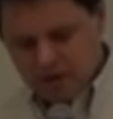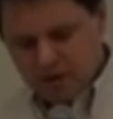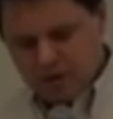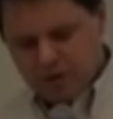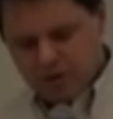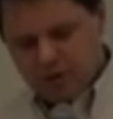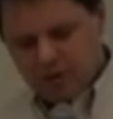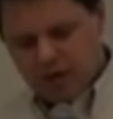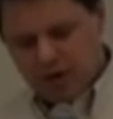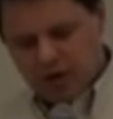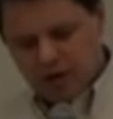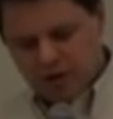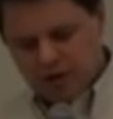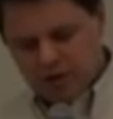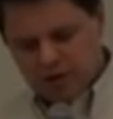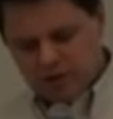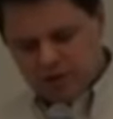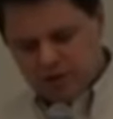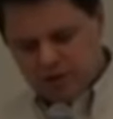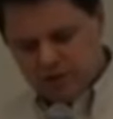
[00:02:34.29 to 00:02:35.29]
The
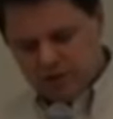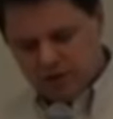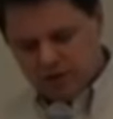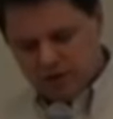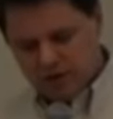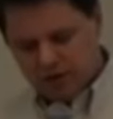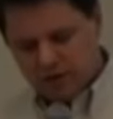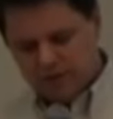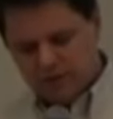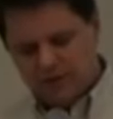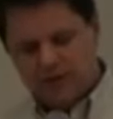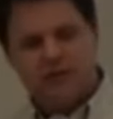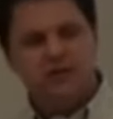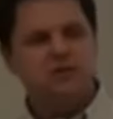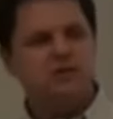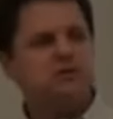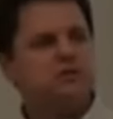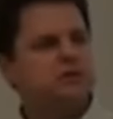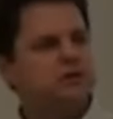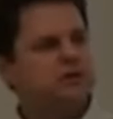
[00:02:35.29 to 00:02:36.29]
terminology used in their
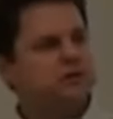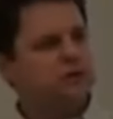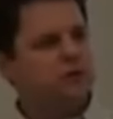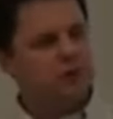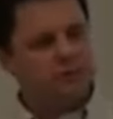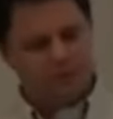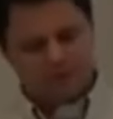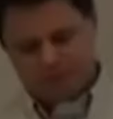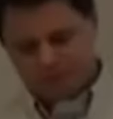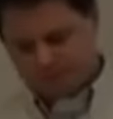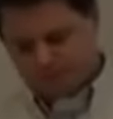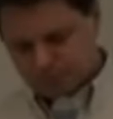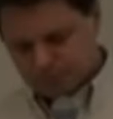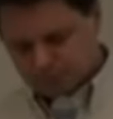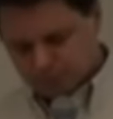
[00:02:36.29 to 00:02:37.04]
conversations transformed.